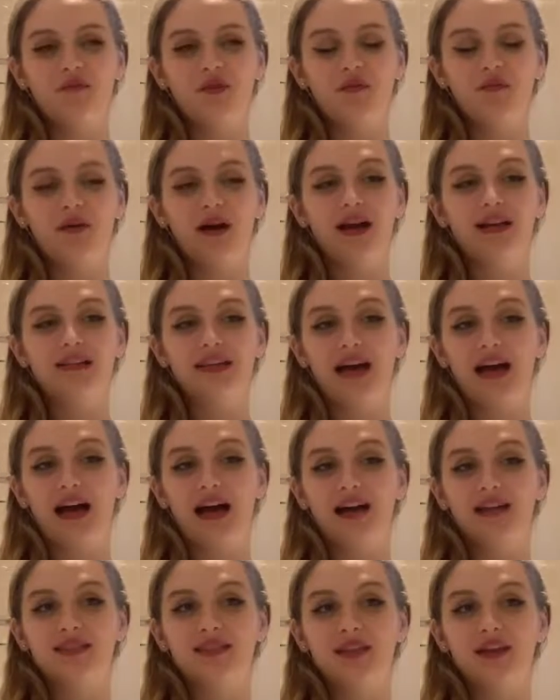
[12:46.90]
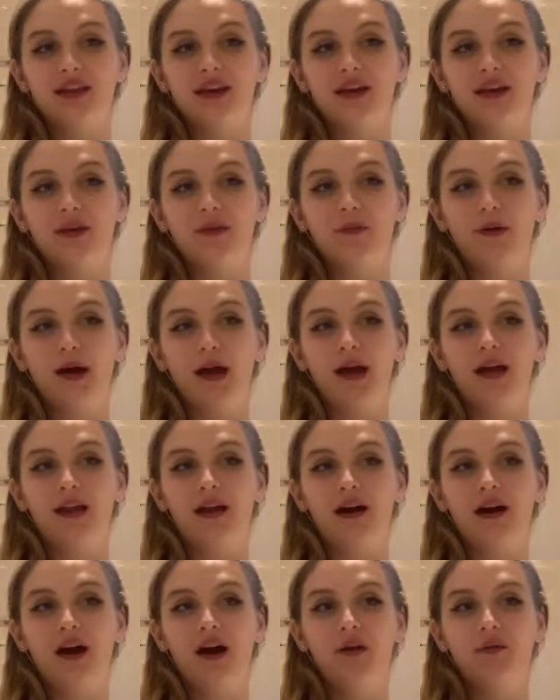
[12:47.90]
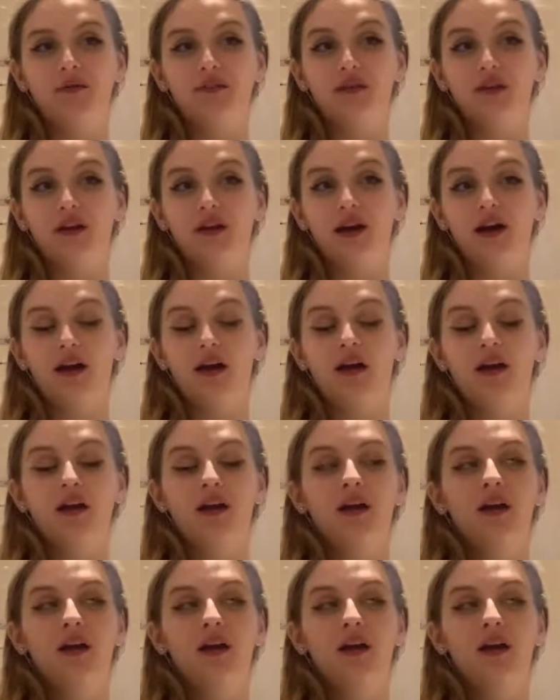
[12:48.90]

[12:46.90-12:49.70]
My dad, when I was younger,